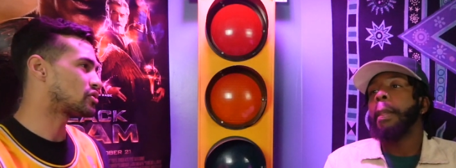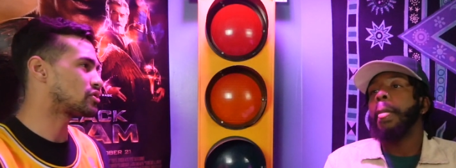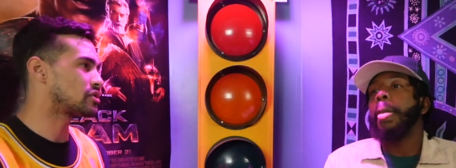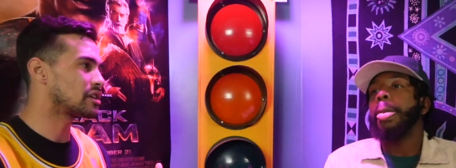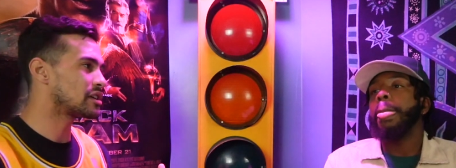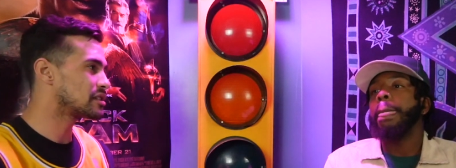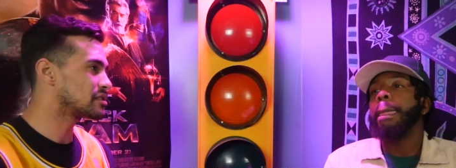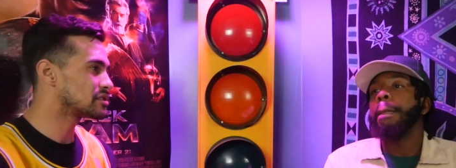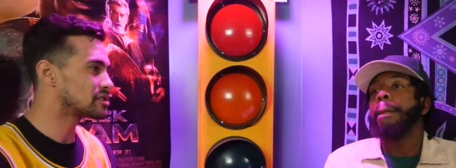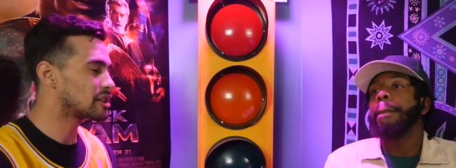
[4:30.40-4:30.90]

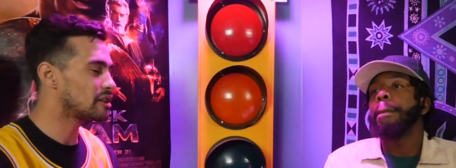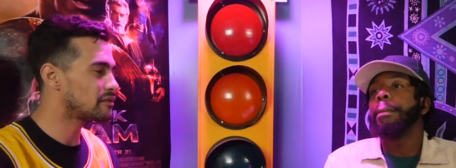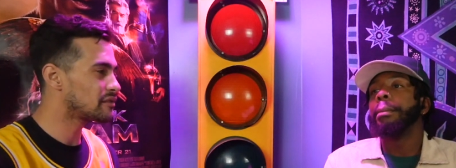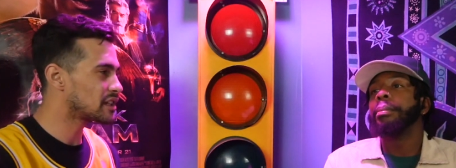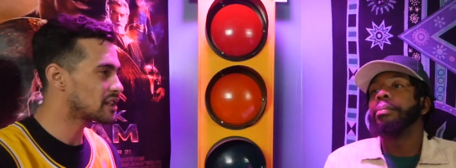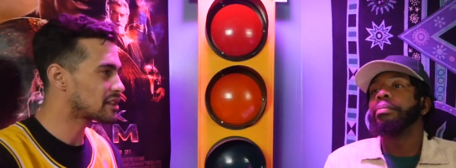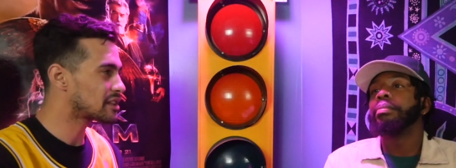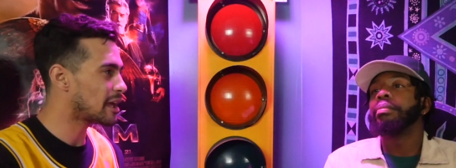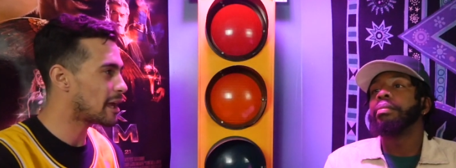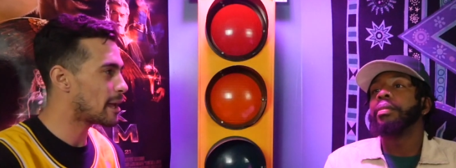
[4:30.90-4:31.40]
Speaker 1: strict and stuff
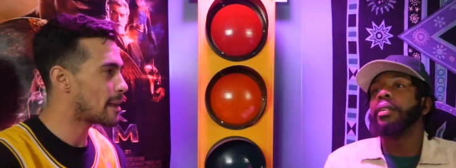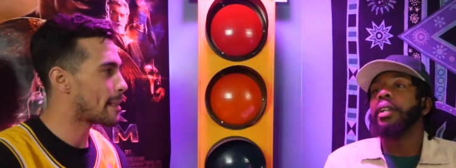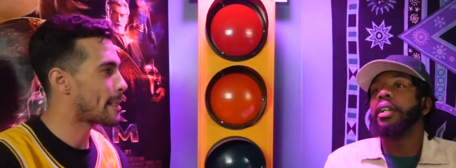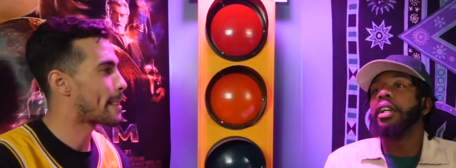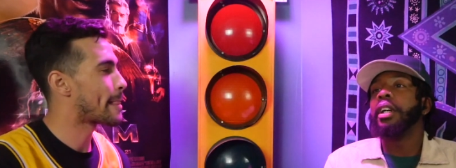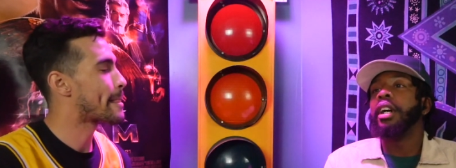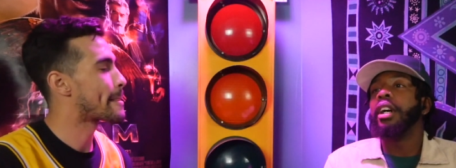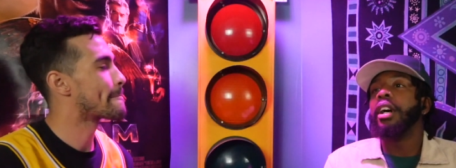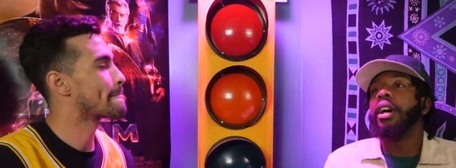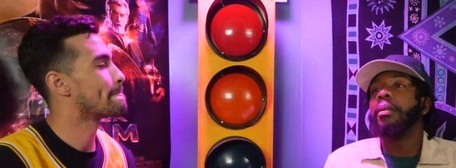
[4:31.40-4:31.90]
like that?
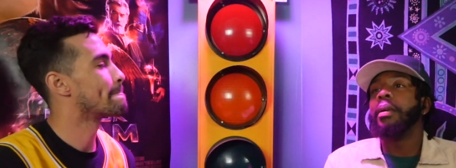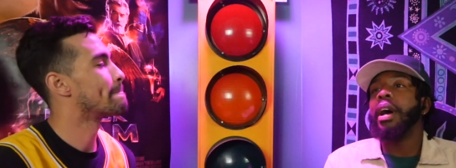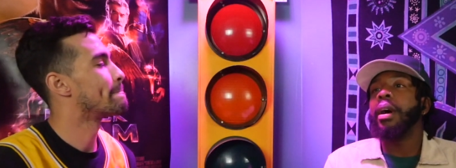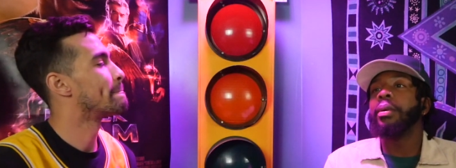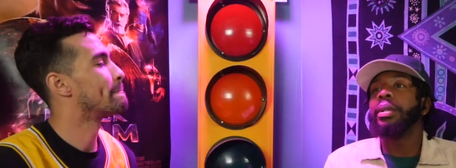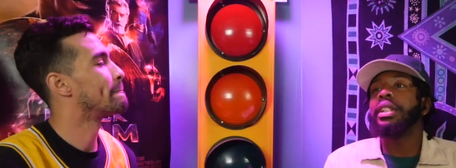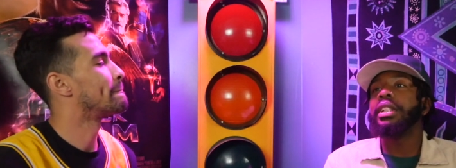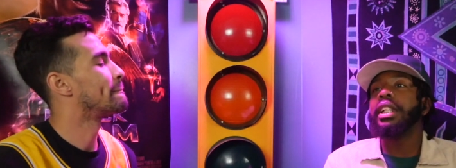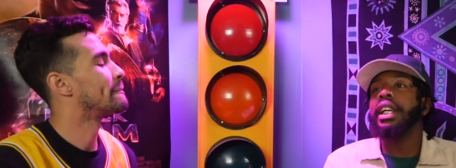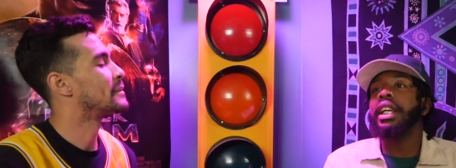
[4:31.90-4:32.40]
Speaker 2: Um, I
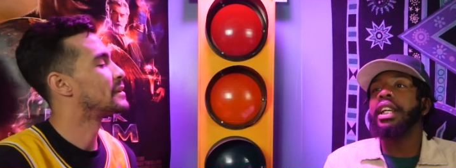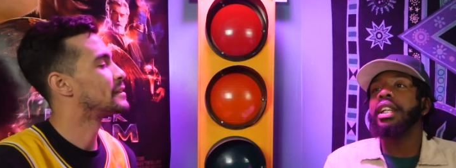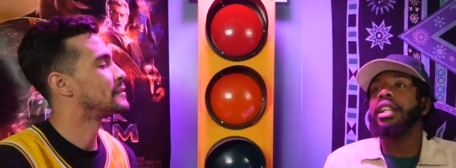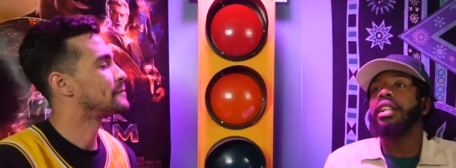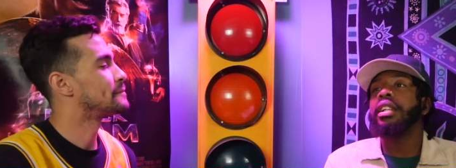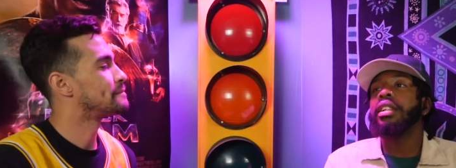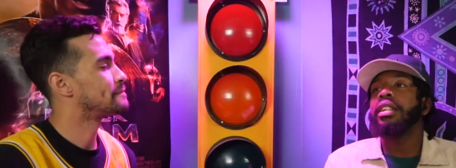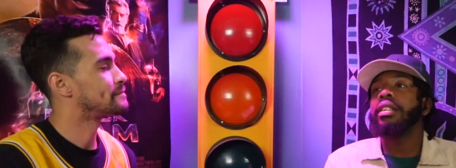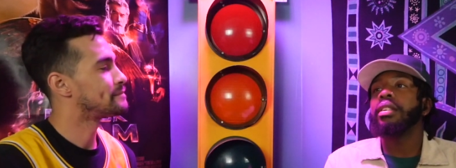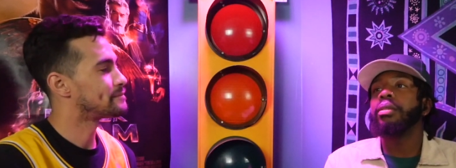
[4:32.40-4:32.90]
would say
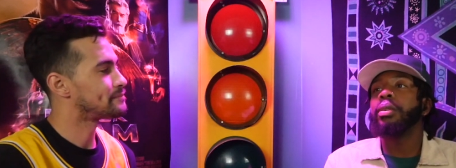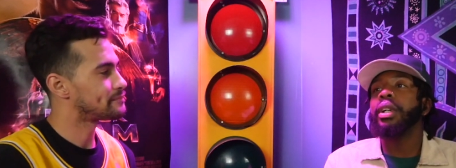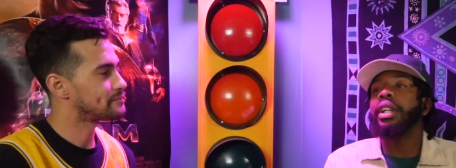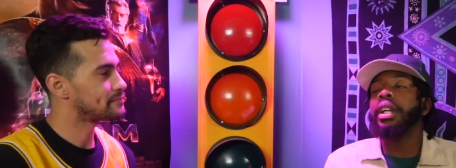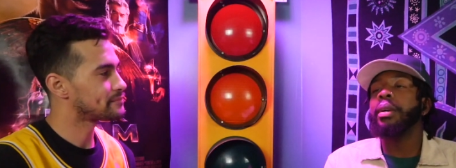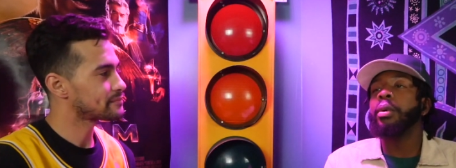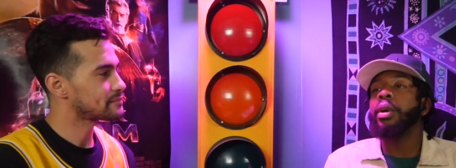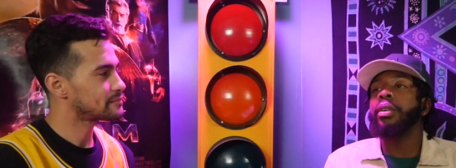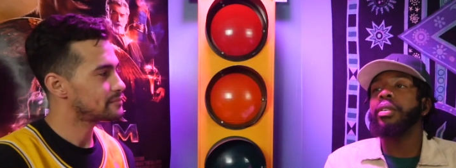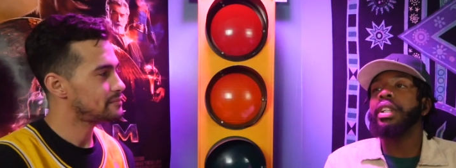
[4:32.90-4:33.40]
well,
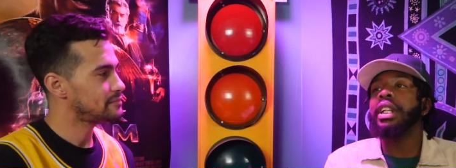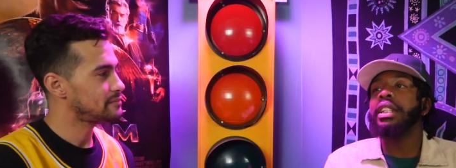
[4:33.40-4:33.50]
they weren't